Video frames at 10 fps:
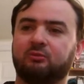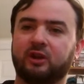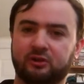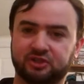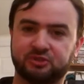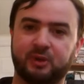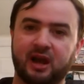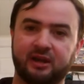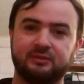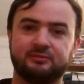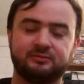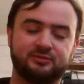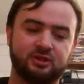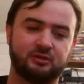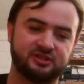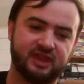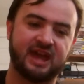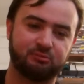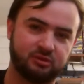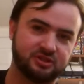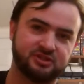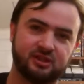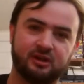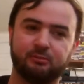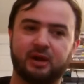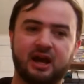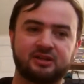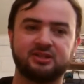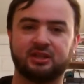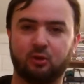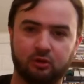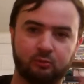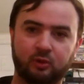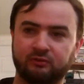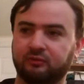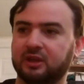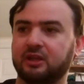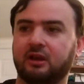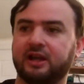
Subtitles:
Right on the spot. So it's that plus the unboxing all in one video.